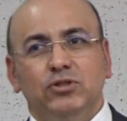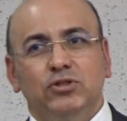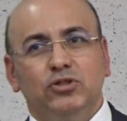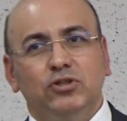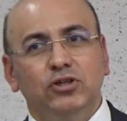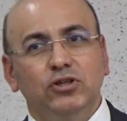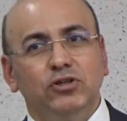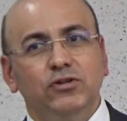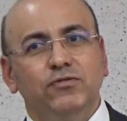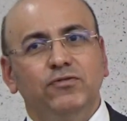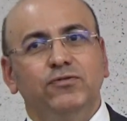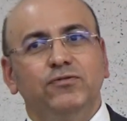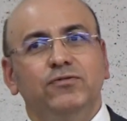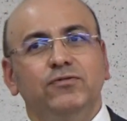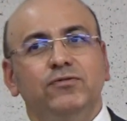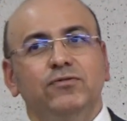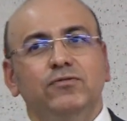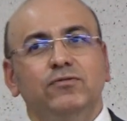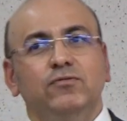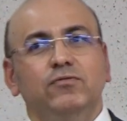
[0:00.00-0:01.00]
Through
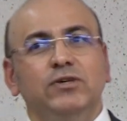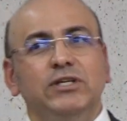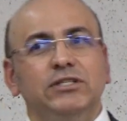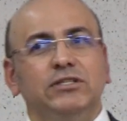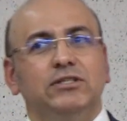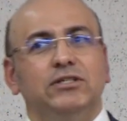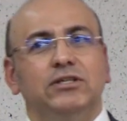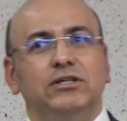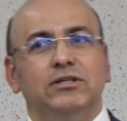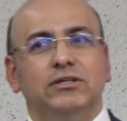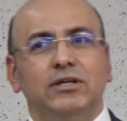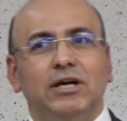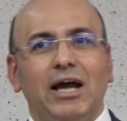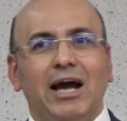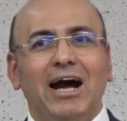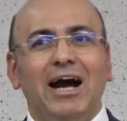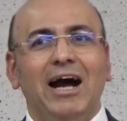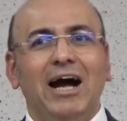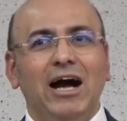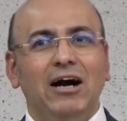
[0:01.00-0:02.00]
wisdom
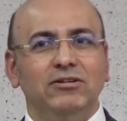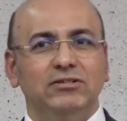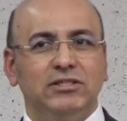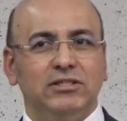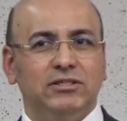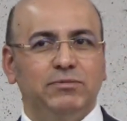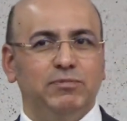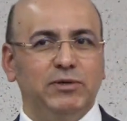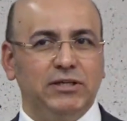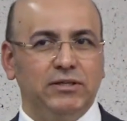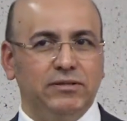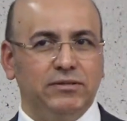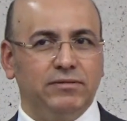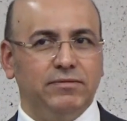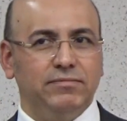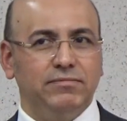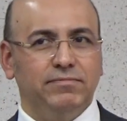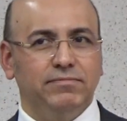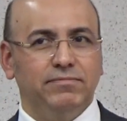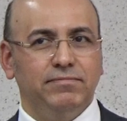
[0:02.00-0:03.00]
a house is built,
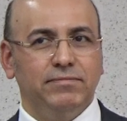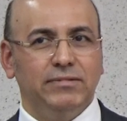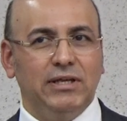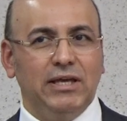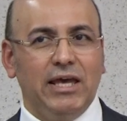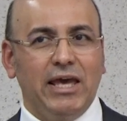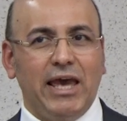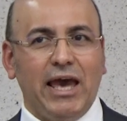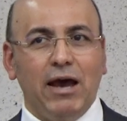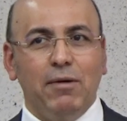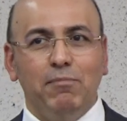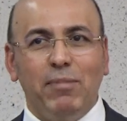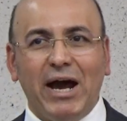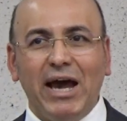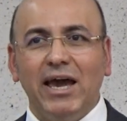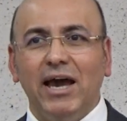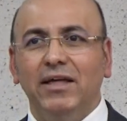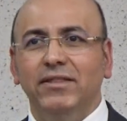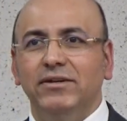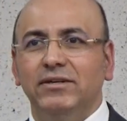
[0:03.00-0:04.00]
and
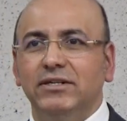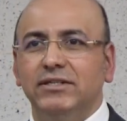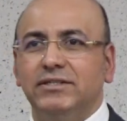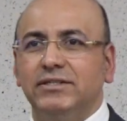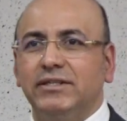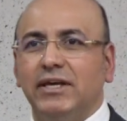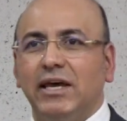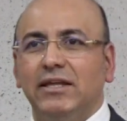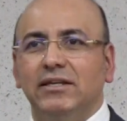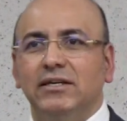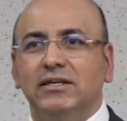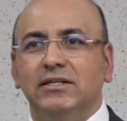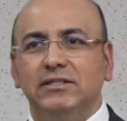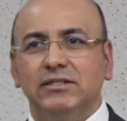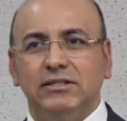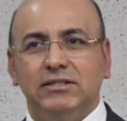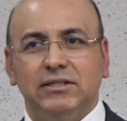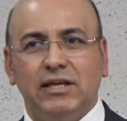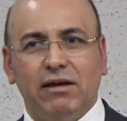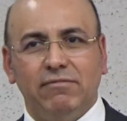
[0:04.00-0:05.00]
by understanding is
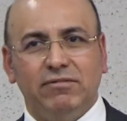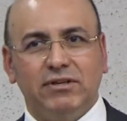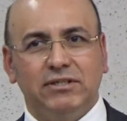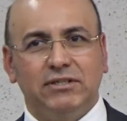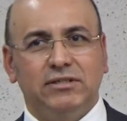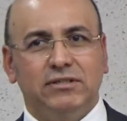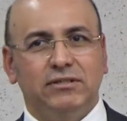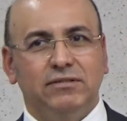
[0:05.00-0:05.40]
established.